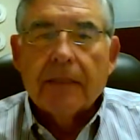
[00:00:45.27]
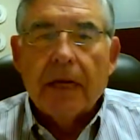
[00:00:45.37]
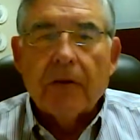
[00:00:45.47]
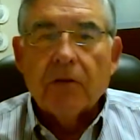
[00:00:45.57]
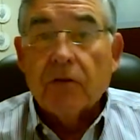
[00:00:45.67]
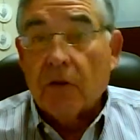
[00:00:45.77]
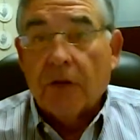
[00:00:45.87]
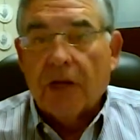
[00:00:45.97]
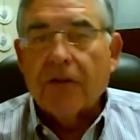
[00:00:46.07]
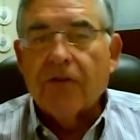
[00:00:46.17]

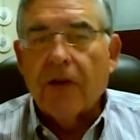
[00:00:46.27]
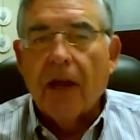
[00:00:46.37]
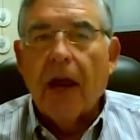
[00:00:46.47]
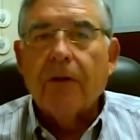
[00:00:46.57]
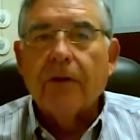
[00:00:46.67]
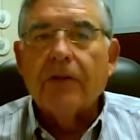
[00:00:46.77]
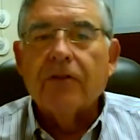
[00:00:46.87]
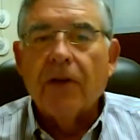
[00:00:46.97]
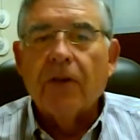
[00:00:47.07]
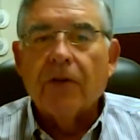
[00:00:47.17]
yesterday I
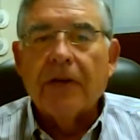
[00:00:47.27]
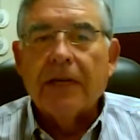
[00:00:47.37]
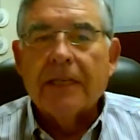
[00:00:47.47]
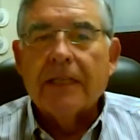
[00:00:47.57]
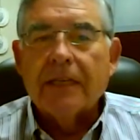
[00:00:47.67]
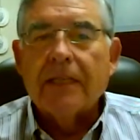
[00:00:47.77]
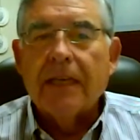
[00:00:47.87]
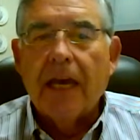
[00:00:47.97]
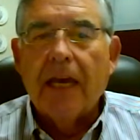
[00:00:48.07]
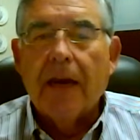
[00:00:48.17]
was
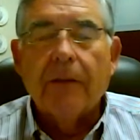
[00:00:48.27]
368.